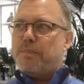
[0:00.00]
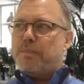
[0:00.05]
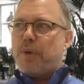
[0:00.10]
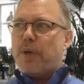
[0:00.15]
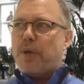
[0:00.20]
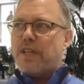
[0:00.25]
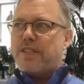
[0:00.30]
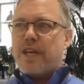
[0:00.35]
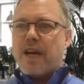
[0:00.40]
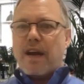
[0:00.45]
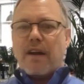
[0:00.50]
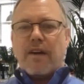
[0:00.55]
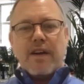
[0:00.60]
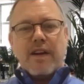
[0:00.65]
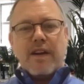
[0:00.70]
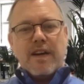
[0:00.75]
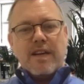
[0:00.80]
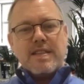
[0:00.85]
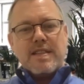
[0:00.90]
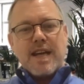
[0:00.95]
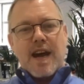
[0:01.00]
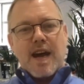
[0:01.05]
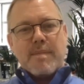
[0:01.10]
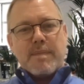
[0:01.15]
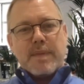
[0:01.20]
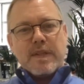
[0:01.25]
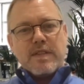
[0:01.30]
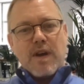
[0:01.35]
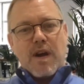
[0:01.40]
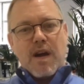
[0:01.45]
put a cherry on
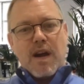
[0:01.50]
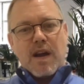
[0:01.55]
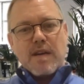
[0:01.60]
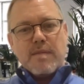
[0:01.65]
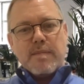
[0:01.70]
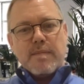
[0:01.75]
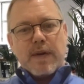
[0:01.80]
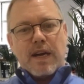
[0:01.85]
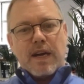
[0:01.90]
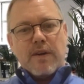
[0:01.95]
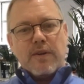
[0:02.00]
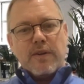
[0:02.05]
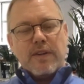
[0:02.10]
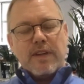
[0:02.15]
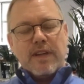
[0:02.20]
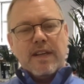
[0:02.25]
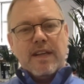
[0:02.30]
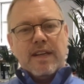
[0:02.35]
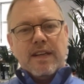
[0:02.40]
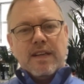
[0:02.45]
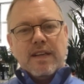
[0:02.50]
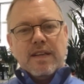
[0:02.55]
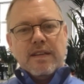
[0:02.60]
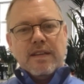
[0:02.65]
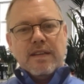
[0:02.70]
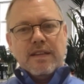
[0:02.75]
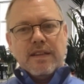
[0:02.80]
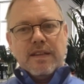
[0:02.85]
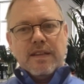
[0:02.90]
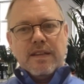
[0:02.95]
top and talk about
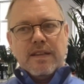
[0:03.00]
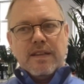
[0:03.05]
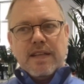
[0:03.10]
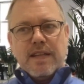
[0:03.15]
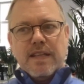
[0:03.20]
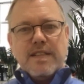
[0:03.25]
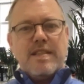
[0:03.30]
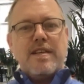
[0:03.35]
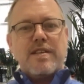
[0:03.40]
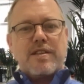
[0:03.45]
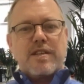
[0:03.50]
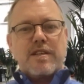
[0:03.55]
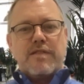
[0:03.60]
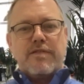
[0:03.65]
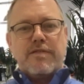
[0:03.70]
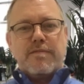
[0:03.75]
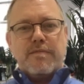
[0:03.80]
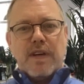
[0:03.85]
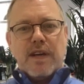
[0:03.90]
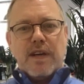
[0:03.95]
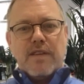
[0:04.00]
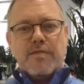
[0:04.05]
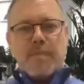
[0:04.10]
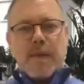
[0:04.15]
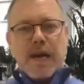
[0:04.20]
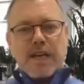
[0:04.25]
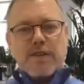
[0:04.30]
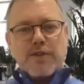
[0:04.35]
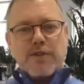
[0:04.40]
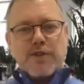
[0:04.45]
the addition of
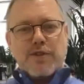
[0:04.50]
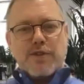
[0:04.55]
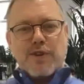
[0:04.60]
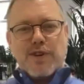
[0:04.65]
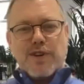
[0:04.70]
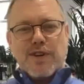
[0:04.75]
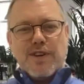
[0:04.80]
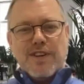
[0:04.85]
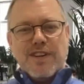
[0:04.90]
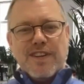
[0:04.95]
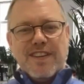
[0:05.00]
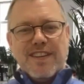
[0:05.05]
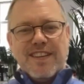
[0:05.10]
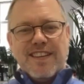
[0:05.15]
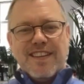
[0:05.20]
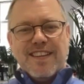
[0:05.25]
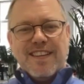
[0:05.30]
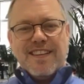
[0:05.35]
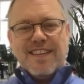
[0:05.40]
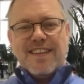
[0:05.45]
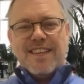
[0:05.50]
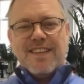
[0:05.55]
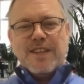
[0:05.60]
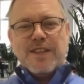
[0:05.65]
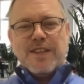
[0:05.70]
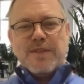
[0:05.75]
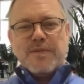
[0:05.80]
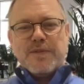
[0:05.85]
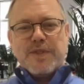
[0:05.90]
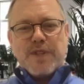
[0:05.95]
Michael Stern
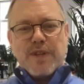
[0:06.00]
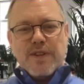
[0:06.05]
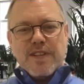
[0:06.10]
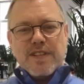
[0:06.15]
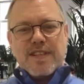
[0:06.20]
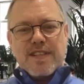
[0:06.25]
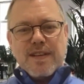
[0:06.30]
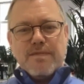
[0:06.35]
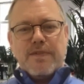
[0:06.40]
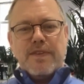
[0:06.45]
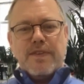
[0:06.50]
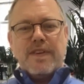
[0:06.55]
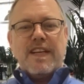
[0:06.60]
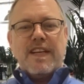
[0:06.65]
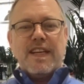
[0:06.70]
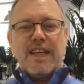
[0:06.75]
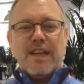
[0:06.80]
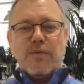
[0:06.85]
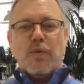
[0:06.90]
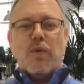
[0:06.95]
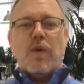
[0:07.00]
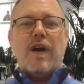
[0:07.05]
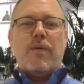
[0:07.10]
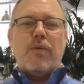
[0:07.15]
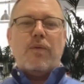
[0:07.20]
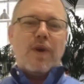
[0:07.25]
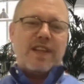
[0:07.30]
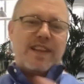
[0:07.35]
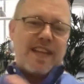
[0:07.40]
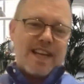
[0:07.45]
to the symphony and
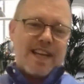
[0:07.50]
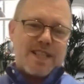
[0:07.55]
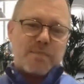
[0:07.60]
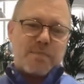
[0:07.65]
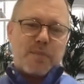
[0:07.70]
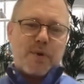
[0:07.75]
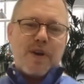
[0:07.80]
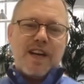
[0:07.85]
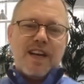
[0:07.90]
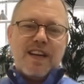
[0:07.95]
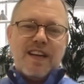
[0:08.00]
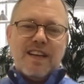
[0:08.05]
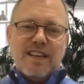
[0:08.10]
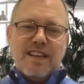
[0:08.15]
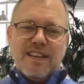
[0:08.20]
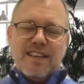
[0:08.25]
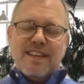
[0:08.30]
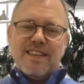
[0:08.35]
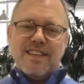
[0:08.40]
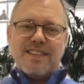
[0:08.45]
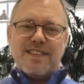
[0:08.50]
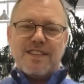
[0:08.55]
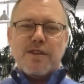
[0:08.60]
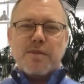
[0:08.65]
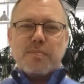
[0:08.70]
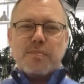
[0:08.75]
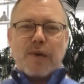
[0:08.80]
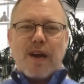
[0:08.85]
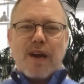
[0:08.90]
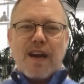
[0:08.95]
what that's bringing to
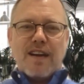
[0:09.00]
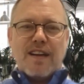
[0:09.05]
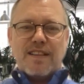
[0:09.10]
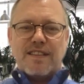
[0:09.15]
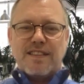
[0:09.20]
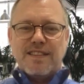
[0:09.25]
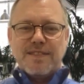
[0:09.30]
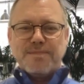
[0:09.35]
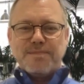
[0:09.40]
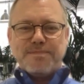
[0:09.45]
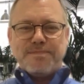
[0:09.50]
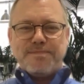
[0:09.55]
the product.